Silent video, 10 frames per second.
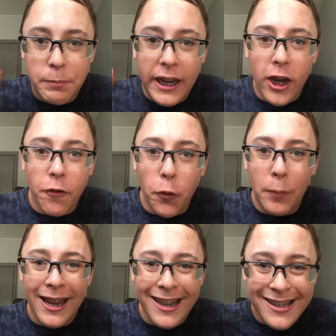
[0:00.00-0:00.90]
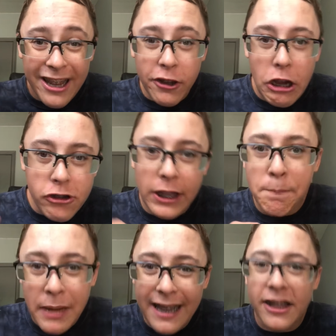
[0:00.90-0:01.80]
be careful because they're usually
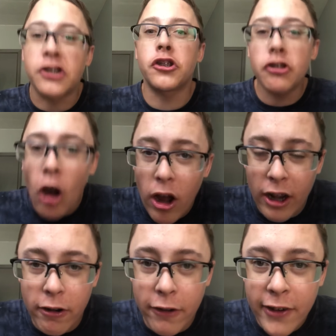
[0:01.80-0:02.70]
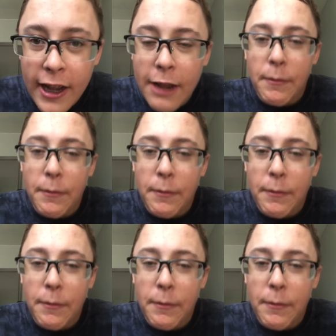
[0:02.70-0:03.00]
beat the snot out of.